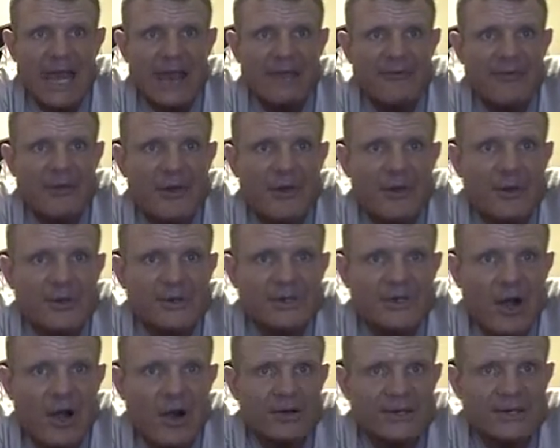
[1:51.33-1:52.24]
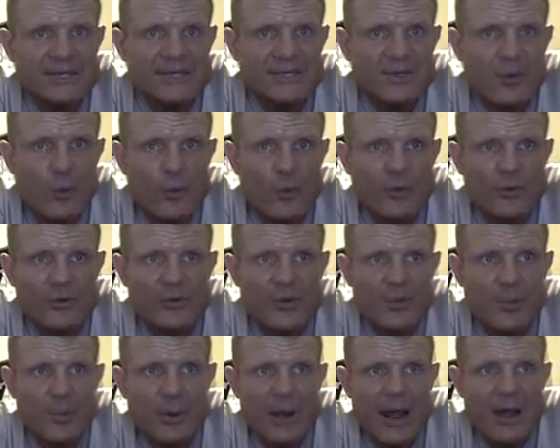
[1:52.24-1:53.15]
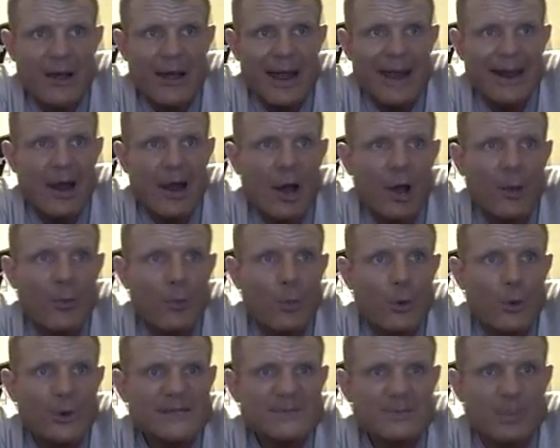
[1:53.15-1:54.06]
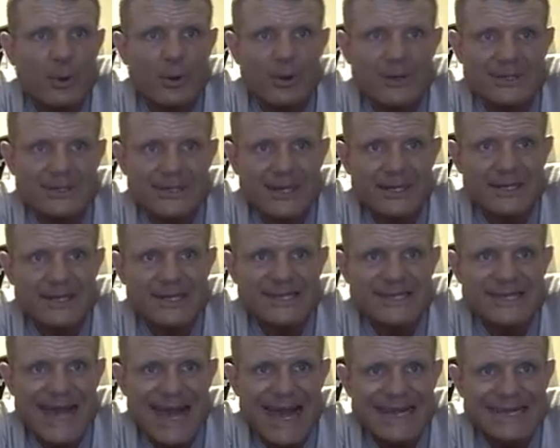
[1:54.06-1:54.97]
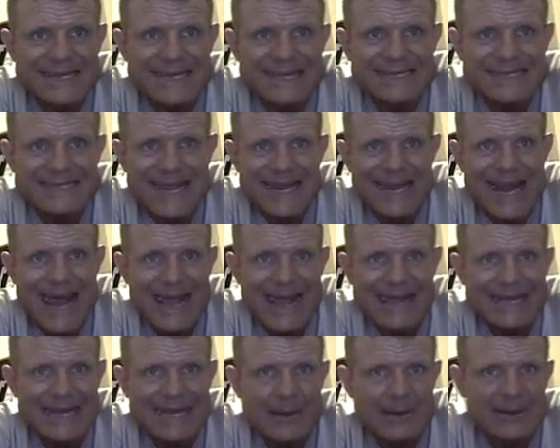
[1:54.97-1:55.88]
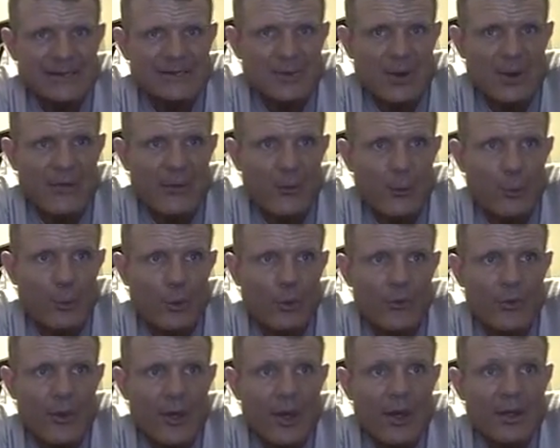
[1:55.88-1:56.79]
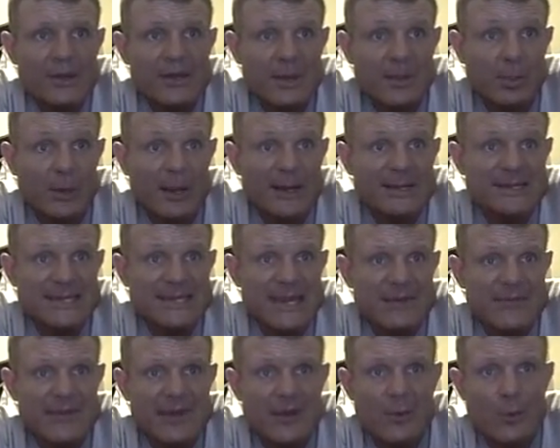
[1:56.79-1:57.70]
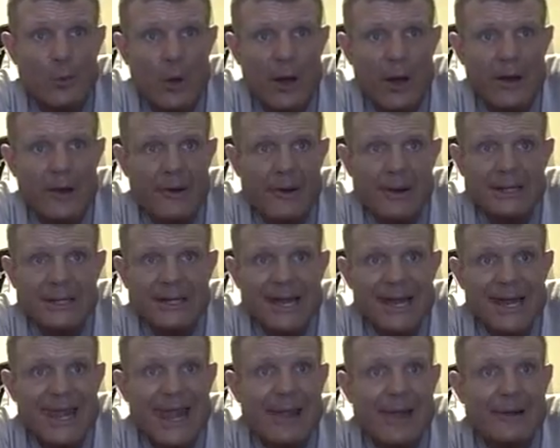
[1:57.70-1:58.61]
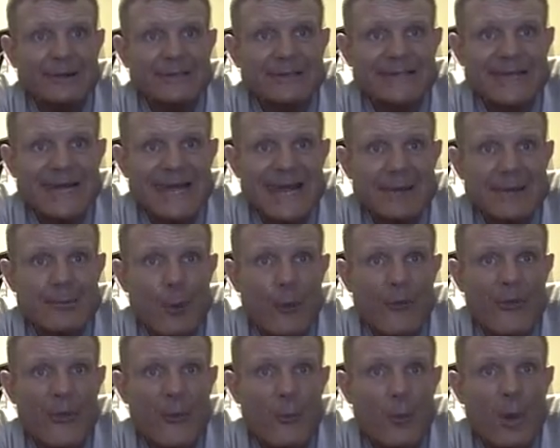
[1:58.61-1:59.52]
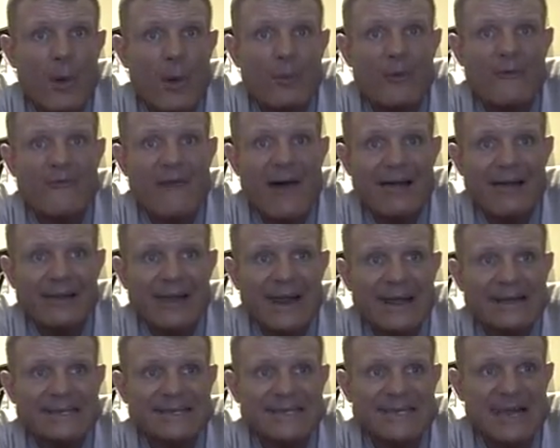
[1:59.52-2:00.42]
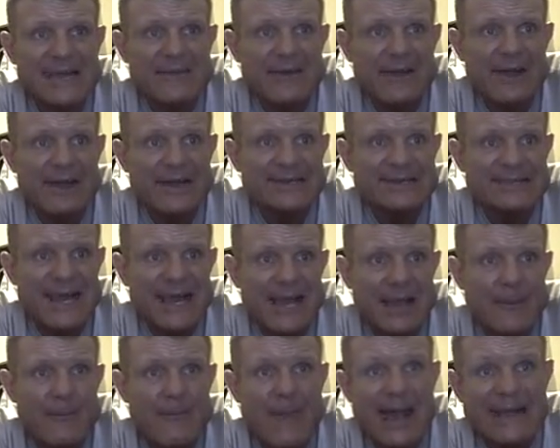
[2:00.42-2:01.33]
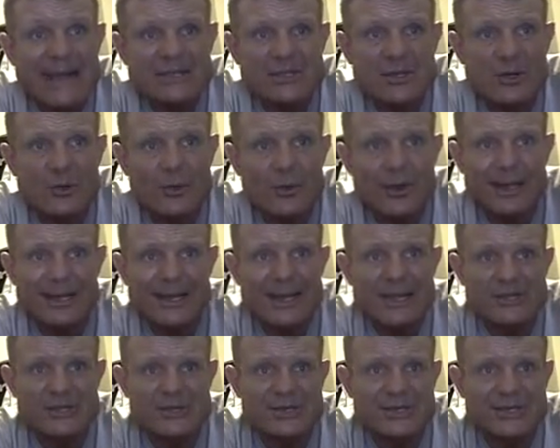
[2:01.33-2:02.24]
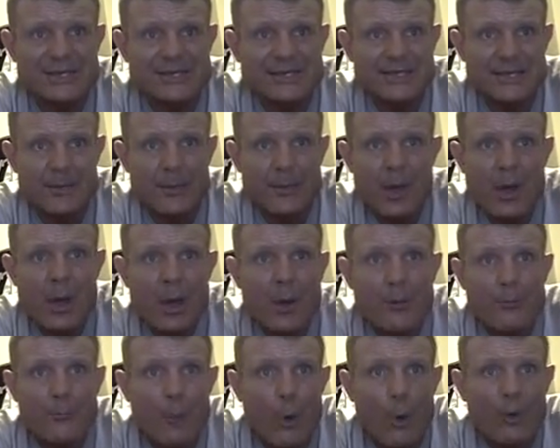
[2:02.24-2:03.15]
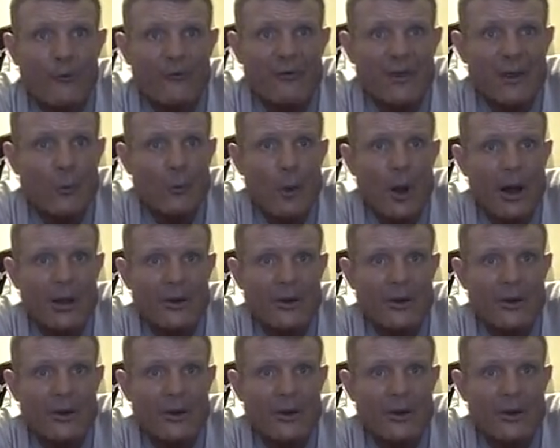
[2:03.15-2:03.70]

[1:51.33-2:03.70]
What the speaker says: If you use Carson's Corner to put out an all-points bulletin to scientists and academics around the world to blend stevia in water, guaranteed more than one will validate stevia is like a magical ignition system, morphing